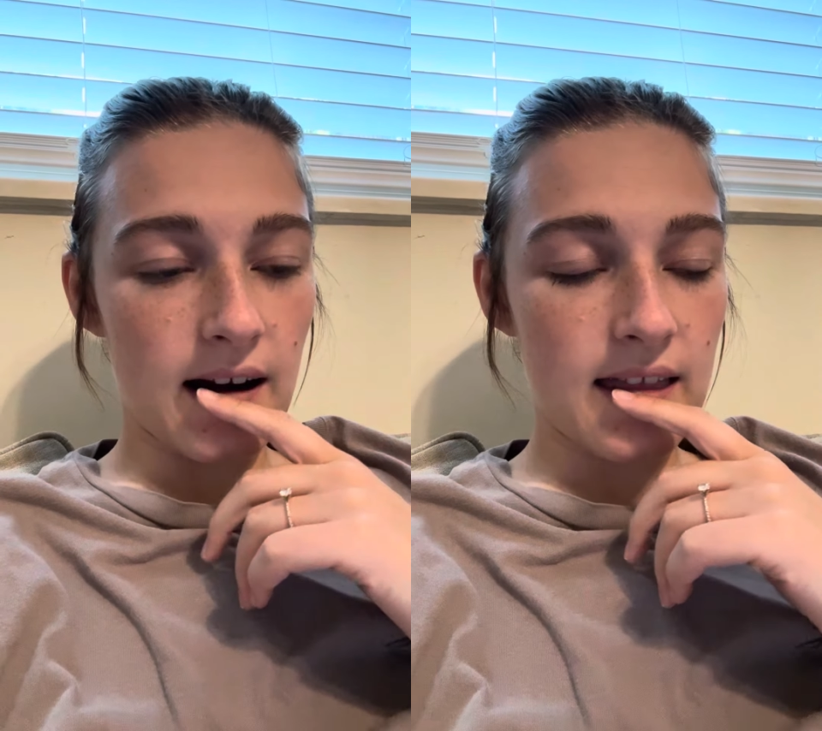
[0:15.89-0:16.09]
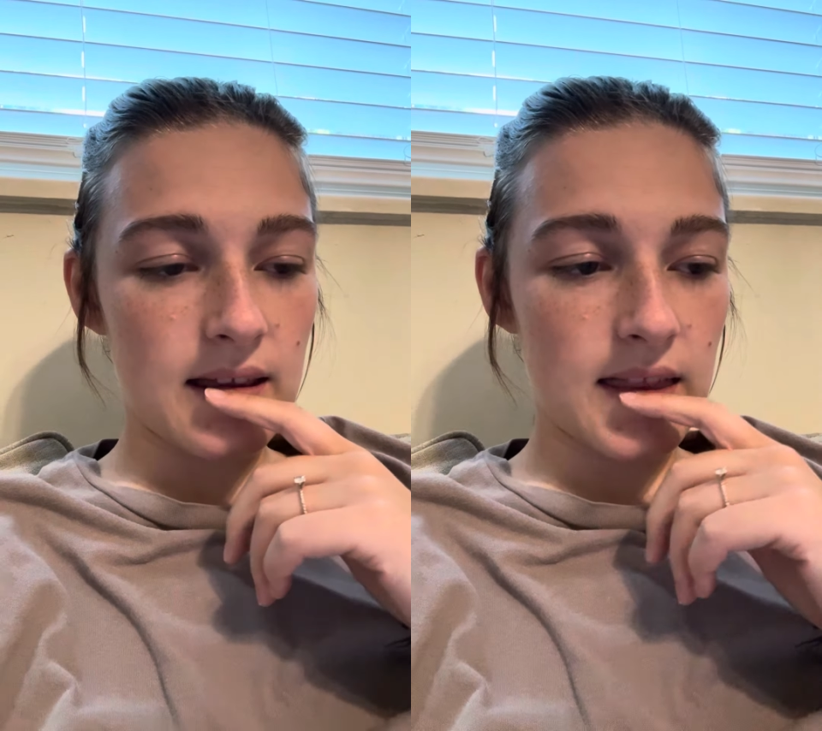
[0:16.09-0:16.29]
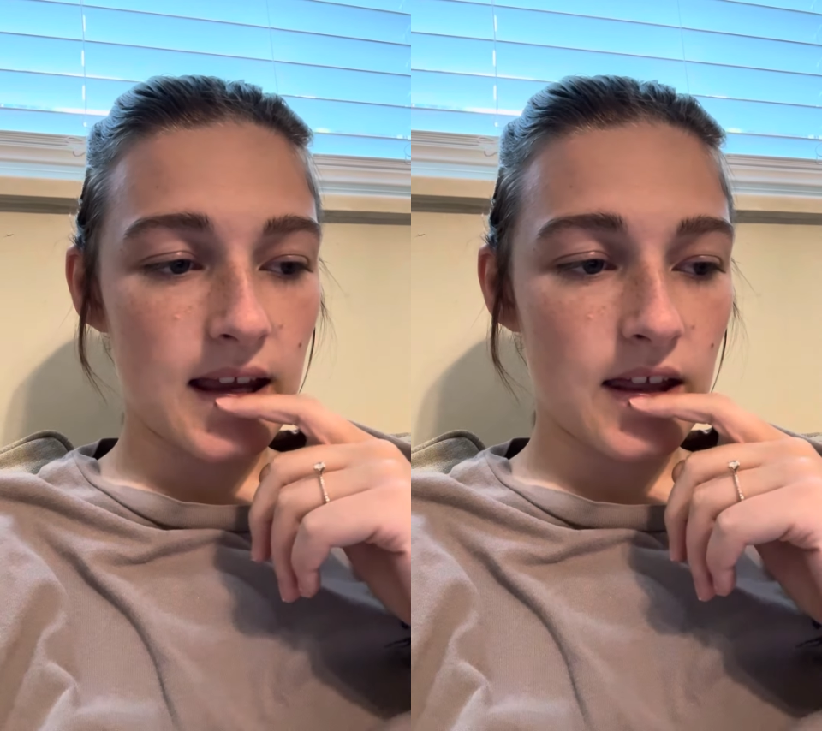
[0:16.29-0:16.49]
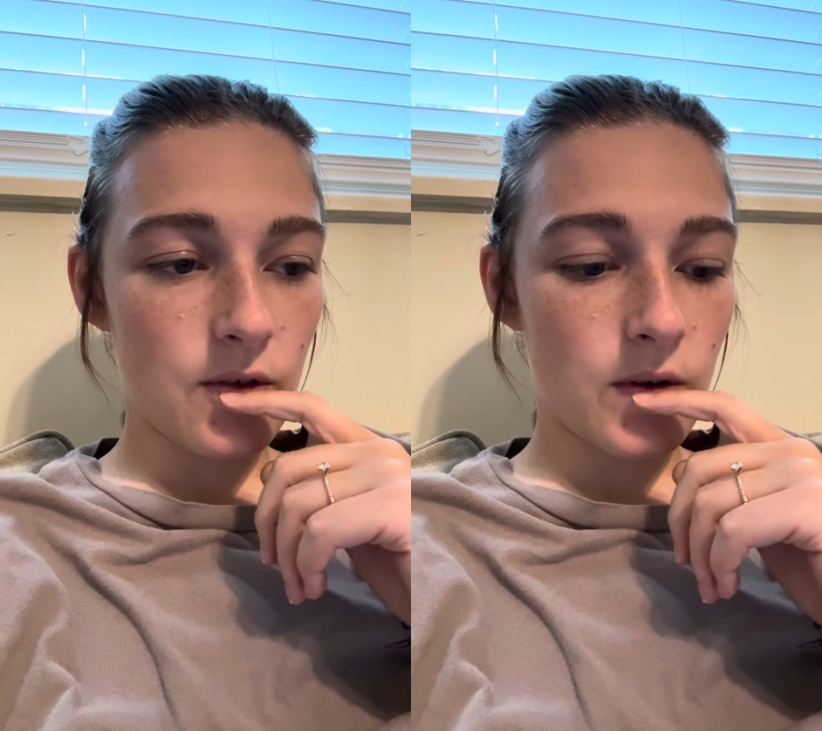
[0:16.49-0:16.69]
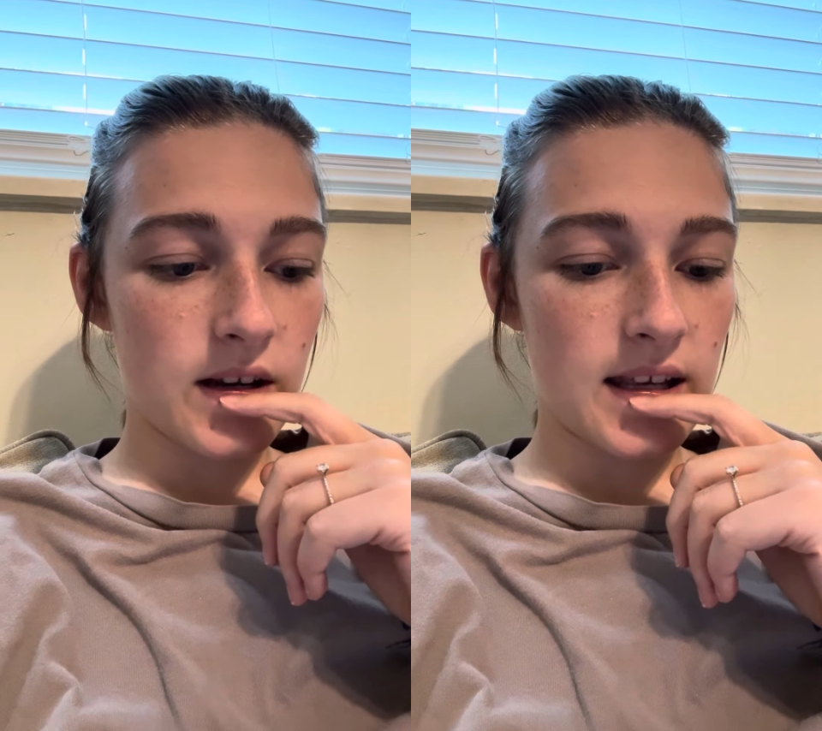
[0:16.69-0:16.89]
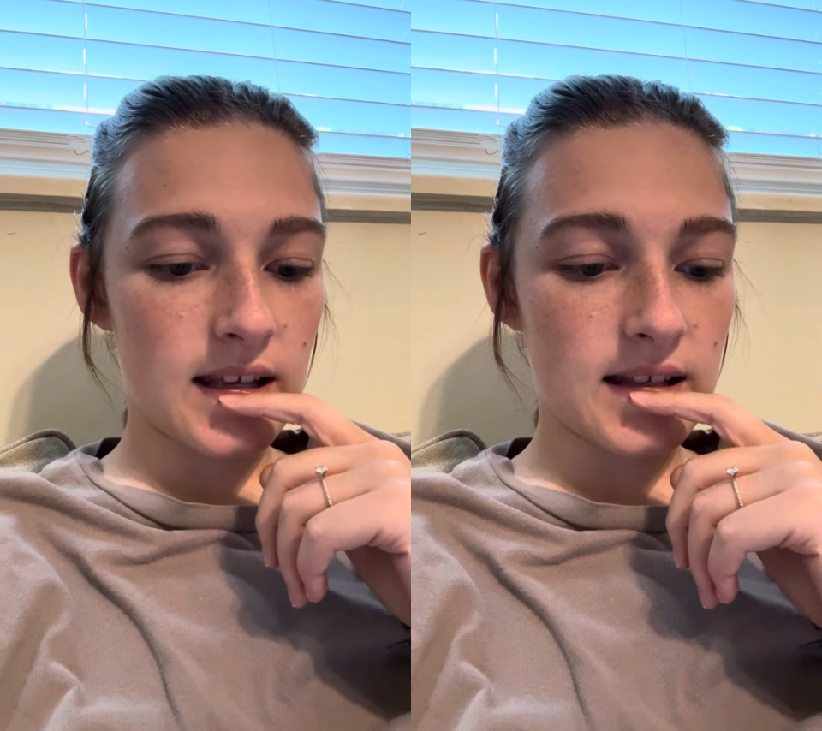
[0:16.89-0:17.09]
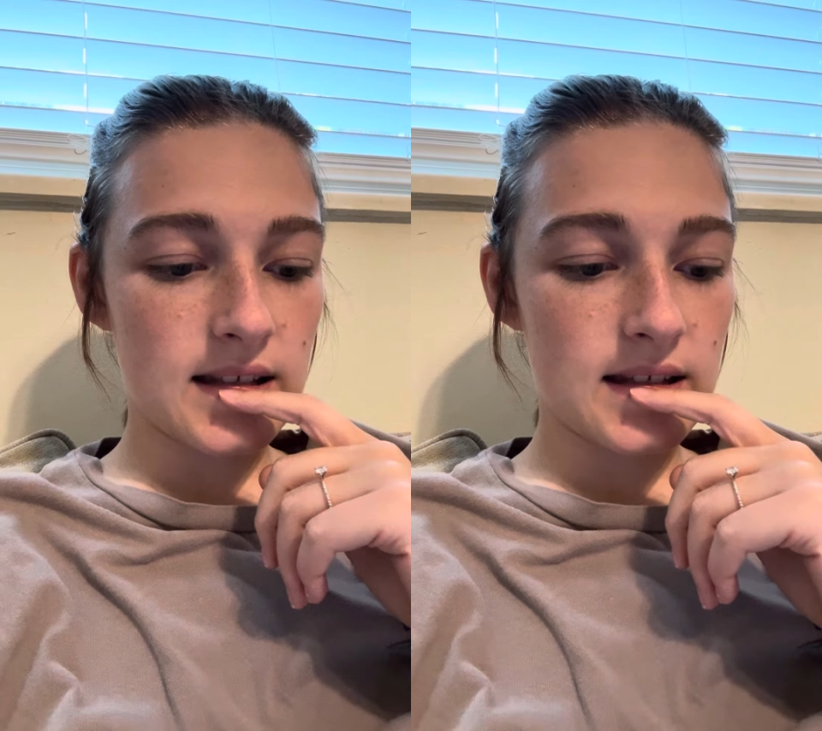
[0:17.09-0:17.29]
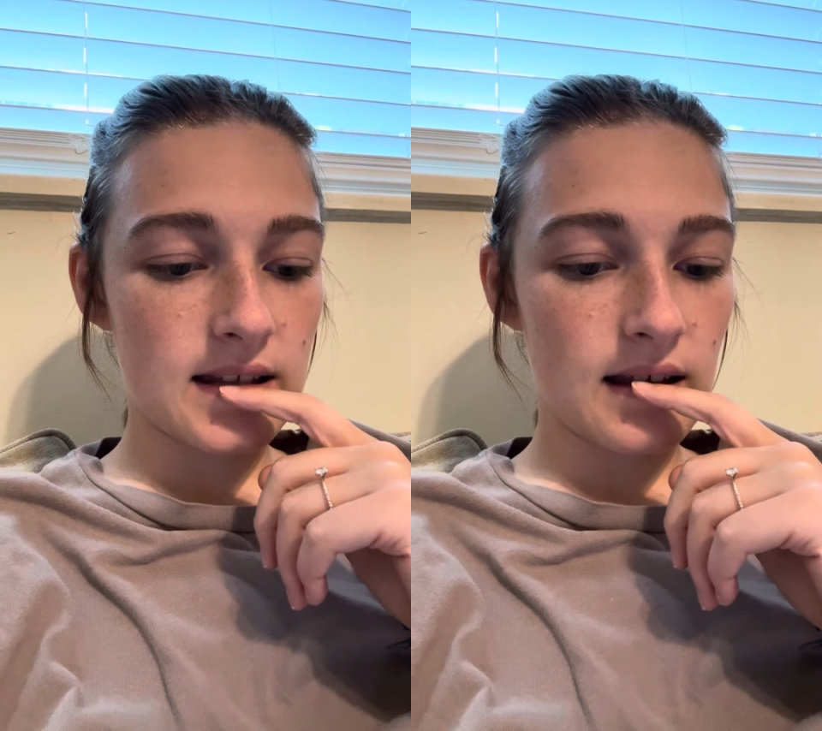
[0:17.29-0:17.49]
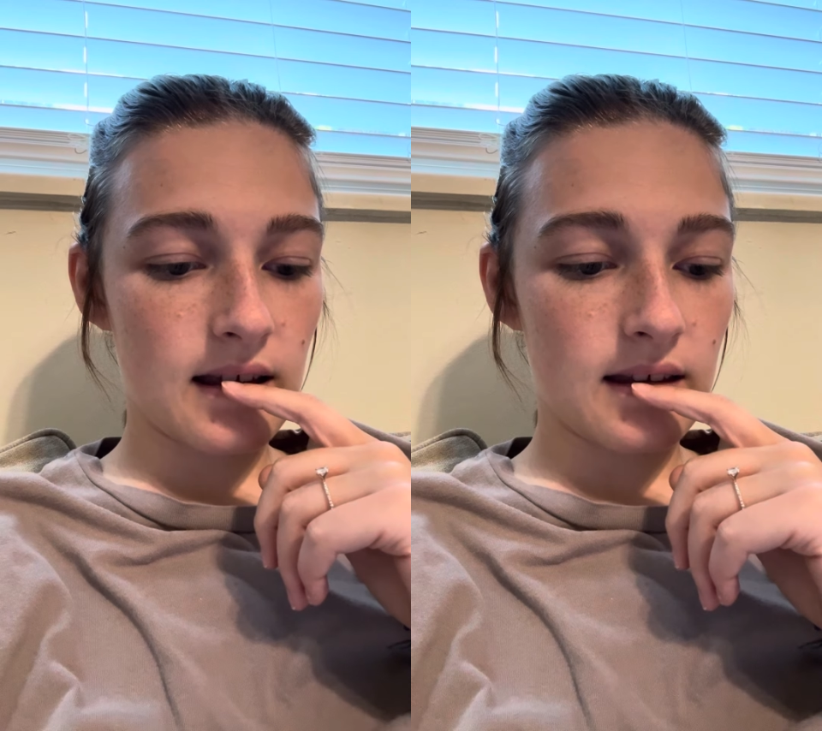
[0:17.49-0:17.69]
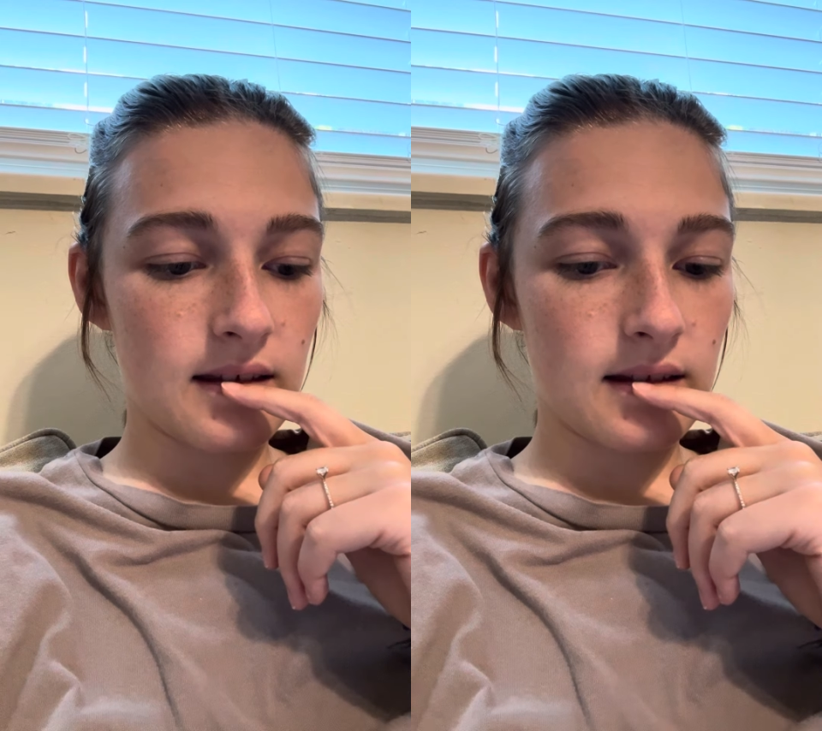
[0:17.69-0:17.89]
And then the other one is
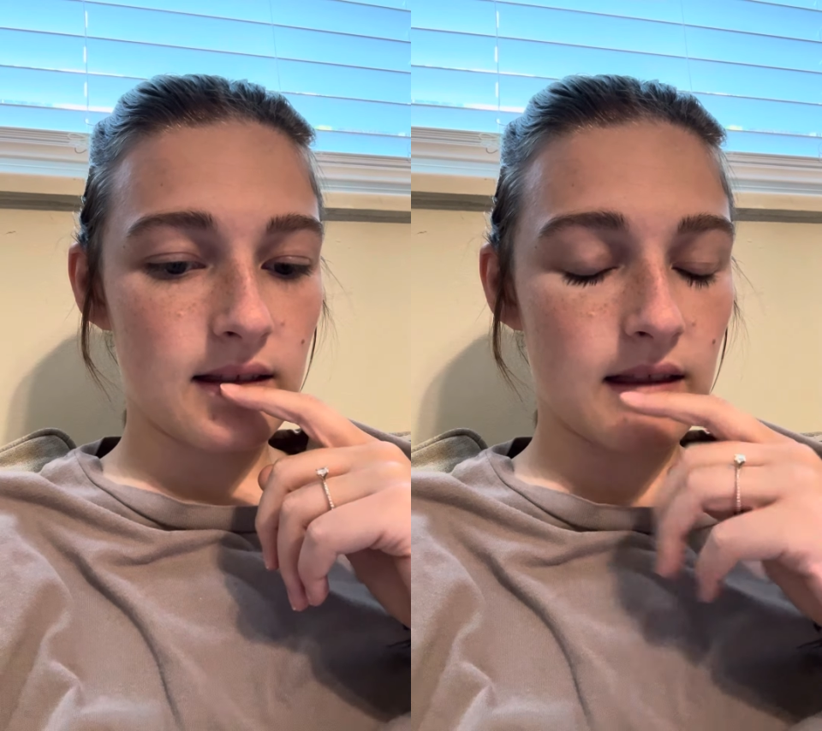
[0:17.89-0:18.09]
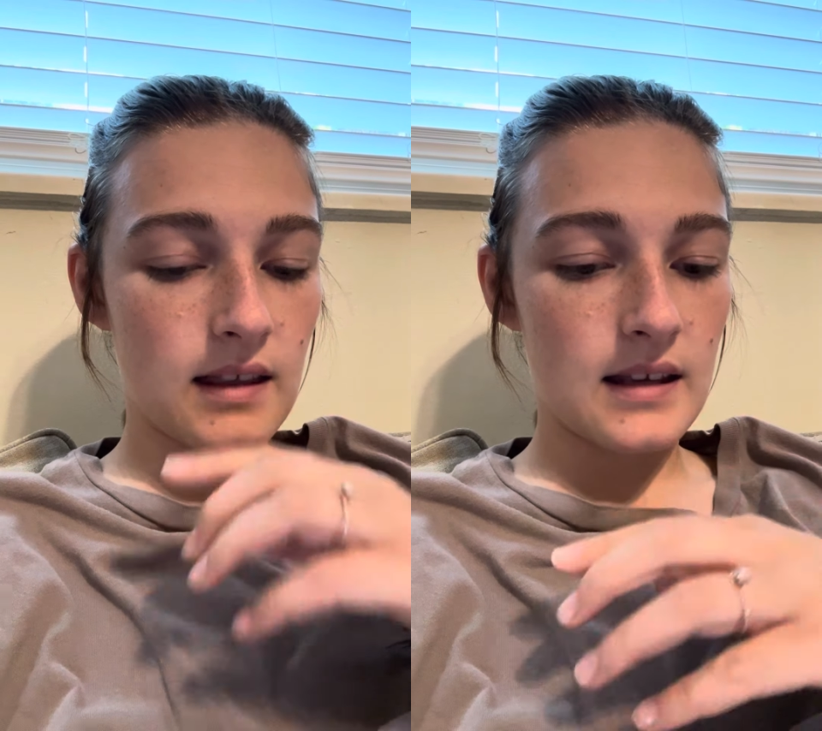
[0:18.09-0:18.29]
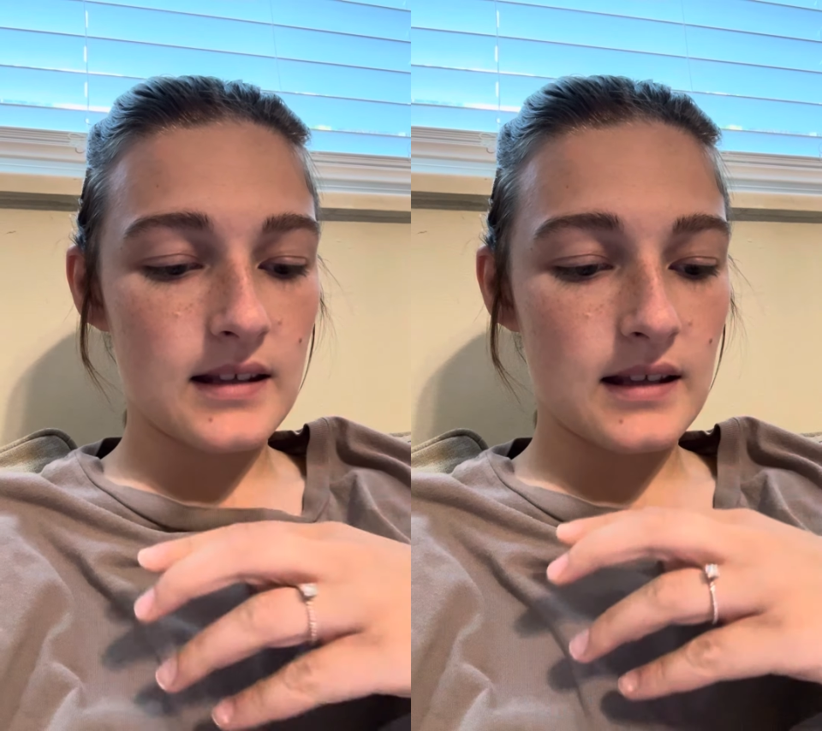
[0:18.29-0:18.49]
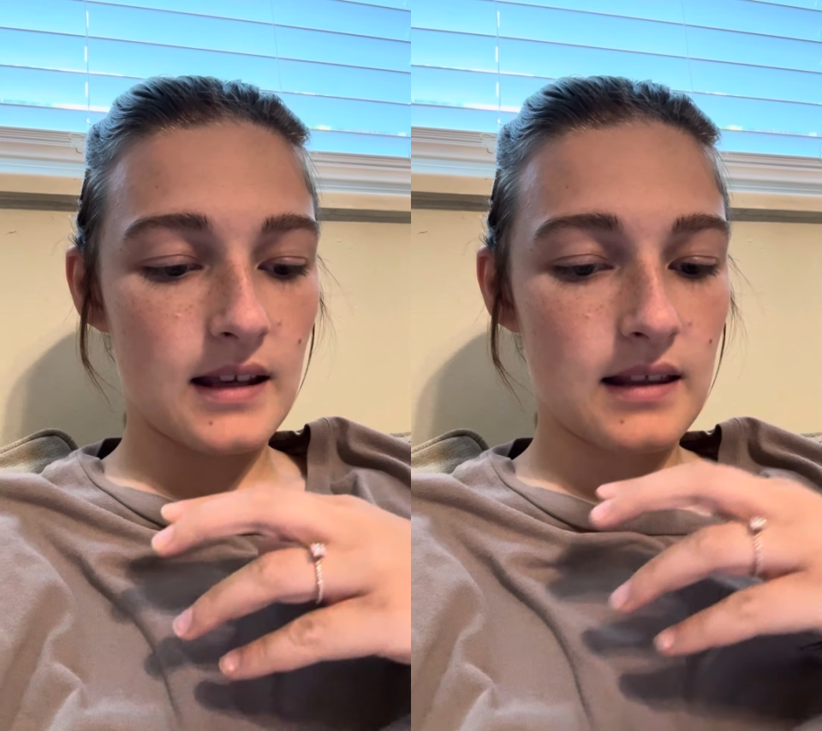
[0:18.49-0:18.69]
the,